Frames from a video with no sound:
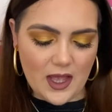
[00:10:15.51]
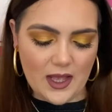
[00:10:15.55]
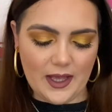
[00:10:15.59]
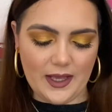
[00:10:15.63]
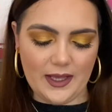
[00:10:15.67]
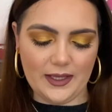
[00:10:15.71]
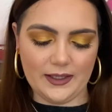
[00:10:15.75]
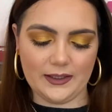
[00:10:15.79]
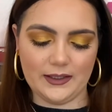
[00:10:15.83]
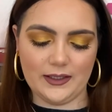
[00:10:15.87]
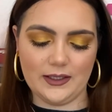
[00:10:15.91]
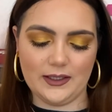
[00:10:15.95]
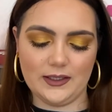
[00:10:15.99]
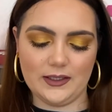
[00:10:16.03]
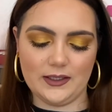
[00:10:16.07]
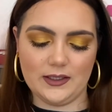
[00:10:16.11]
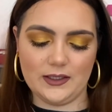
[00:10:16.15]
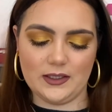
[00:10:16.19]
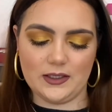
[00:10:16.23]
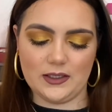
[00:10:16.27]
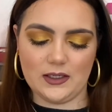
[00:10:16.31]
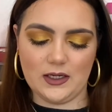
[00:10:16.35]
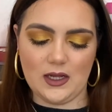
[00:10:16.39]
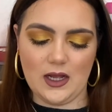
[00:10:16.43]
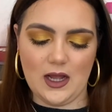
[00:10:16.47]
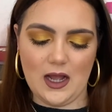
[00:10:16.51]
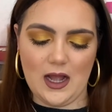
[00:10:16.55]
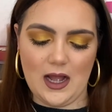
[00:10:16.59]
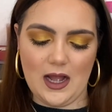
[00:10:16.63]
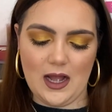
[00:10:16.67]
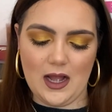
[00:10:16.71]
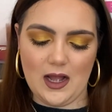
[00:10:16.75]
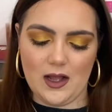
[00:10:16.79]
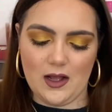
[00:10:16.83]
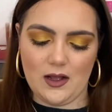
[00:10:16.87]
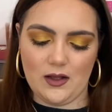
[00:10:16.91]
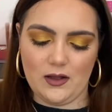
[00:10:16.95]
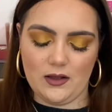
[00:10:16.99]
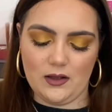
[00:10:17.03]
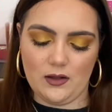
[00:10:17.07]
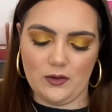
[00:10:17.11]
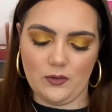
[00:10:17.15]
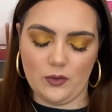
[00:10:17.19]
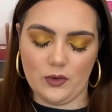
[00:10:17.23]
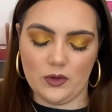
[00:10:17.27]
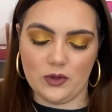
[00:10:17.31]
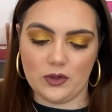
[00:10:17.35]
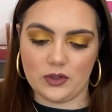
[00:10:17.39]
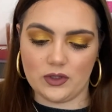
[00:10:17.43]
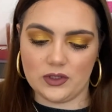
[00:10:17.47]
And I
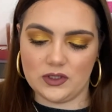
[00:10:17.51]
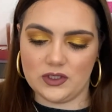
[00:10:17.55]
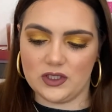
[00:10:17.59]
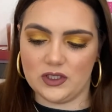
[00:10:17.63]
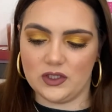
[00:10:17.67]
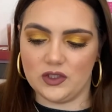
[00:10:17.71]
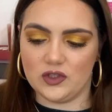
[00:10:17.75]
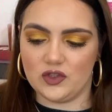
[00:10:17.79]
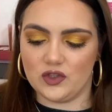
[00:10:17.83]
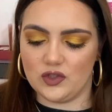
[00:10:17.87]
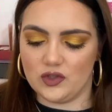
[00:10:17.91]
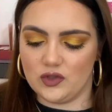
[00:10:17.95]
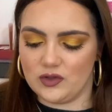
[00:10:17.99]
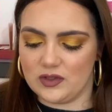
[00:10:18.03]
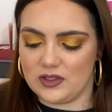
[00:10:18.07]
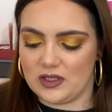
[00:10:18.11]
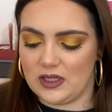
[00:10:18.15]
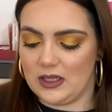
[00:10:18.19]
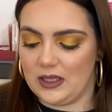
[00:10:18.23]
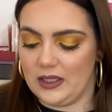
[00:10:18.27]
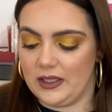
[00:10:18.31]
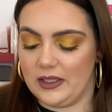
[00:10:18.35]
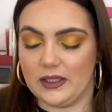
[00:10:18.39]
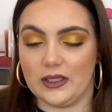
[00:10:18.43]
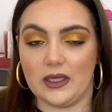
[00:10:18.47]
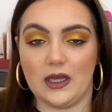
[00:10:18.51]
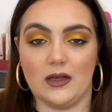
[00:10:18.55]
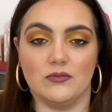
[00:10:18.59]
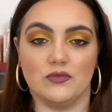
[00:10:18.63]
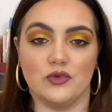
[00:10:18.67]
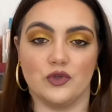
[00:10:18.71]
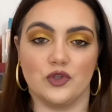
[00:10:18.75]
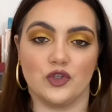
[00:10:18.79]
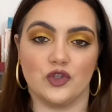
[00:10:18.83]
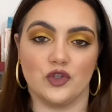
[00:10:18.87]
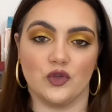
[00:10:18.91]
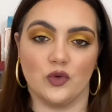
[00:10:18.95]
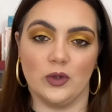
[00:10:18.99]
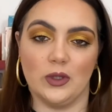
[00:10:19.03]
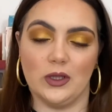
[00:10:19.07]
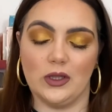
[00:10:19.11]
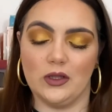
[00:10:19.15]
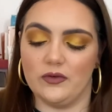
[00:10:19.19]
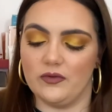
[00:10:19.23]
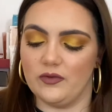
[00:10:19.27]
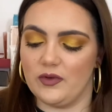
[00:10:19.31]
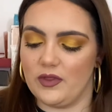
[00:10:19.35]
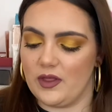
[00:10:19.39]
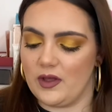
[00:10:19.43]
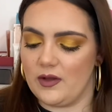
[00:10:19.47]
will continue to use it. Like, I'm so in
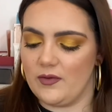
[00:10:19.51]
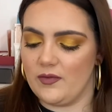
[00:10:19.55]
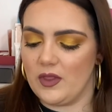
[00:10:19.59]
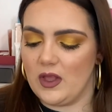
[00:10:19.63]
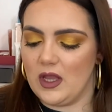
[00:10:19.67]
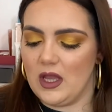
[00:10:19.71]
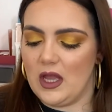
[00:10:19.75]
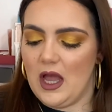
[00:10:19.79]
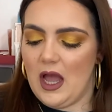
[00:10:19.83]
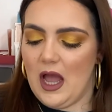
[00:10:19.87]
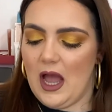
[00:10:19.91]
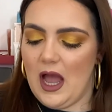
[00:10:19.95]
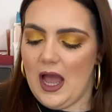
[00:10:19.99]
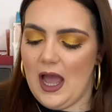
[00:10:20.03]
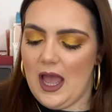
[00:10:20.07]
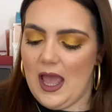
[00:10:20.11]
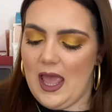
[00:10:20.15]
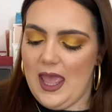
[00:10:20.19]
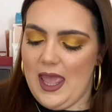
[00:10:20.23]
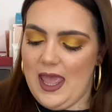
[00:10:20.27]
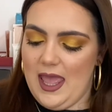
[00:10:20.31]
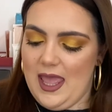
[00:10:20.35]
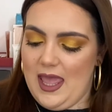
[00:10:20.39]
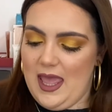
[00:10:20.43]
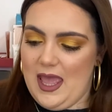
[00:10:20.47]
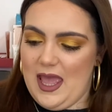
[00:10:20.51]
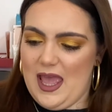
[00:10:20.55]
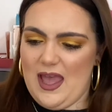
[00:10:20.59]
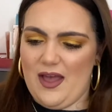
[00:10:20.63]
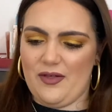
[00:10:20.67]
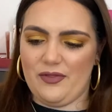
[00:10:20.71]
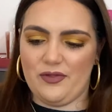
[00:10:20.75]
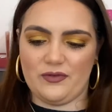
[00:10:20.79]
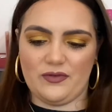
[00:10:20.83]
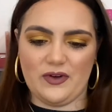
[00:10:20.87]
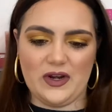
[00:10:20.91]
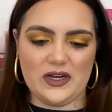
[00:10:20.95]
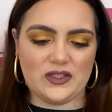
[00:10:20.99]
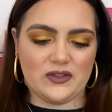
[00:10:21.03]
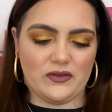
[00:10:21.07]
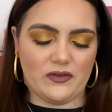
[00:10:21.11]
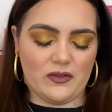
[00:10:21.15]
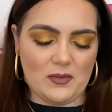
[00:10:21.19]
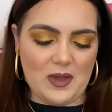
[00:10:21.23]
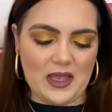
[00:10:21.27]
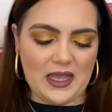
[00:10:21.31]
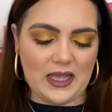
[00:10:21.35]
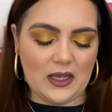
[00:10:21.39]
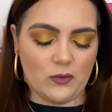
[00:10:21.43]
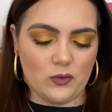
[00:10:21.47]
love with it. And the rest of
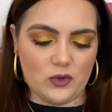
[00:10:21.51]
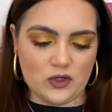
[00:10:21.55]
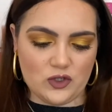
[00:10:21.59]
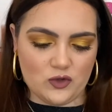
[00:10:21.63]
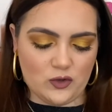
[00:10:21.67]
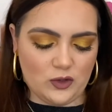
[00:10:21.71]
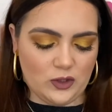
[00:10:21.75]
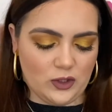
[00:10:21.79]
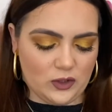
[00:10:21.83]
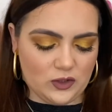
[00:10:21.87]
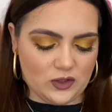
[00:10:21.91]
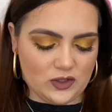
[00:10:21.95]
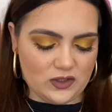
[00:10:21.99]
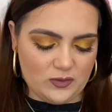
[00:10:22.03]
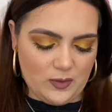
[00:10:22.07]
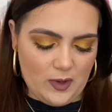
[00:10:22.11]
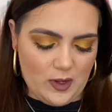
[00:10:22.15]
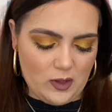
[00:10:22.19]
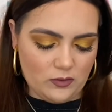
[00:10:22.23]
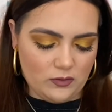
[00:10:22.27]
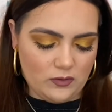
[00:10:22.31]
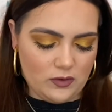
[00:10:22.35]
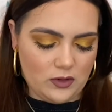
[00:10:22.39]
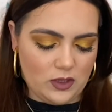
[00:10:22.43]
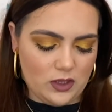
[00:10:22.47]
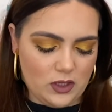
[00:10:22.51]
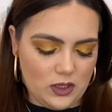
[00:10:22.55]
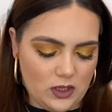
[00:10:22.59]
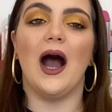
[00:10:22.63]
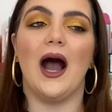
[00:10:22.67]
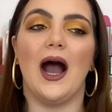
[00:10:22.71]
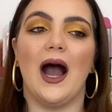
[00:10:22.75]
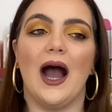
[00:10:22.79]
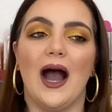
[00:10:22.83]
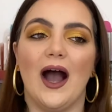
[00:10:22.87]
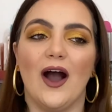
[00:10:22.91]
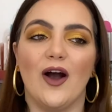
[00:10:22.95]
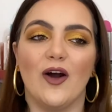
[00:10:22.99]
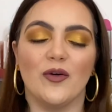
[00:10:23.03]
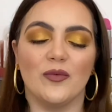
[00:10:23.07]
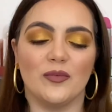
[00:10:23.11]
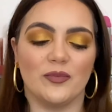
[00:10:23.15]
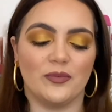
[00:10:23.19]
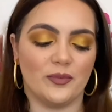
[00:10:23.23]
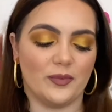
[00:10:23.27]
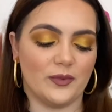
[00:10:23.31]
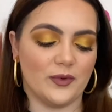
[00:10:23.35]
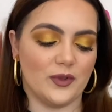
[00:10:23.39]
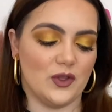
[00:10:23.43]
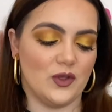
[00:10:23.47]
the makeup was really good as well. I
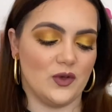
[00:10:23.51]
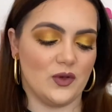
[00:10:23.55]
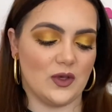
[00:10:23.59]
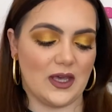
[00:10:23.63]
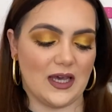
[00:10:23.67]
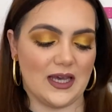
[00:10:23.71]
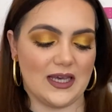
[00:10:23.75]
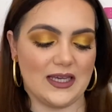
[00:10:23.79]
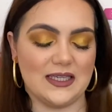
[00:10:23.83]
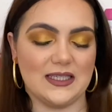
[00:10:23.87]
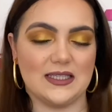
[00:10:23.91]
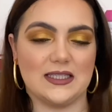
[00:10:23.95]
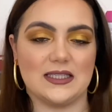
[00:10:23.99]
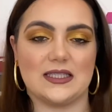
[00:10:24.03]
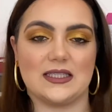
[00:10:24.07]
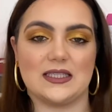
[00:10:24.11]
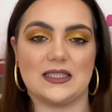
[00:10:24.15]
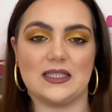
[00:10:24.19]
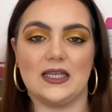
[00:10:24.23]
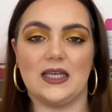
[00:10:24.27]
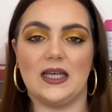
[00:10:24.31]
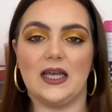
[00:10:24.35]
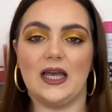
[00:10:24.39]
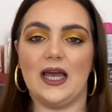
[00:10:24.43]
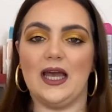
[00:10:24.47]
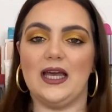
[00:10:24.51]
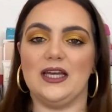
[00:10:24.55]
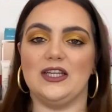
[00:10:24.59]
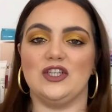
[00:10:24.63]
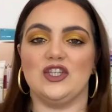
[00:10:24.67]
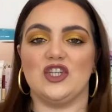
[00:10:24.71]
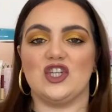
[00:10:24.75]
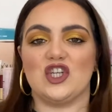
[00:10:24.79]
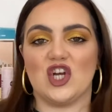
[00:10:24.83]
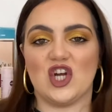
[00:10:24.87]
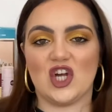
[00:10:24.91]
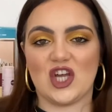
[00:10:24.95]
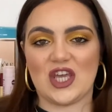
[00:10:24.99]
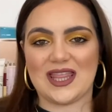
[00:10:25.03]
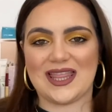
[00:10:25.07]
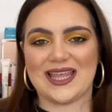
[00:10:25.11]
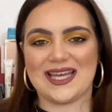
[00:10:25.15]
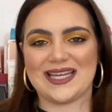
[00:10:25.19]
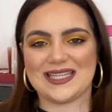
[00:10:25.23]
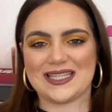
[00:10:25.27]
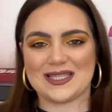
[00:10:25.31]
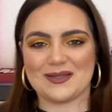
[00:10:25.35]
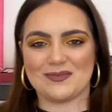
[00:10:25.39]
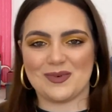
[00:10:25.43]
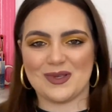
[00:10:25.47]
hope you guys enjoy
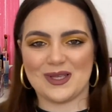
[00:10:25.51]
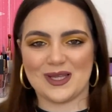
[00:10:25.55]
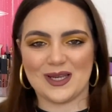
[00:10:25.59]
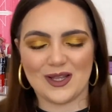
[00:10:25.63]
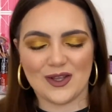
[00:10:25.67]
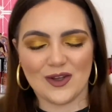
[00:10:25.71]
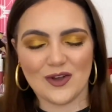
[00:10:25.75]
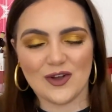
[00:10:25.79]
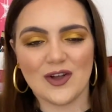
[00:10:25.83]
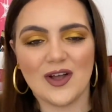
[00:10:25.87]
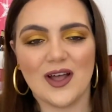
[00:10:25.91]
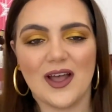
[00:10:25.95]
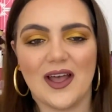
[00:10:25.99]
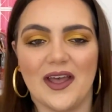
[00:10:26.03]
this video.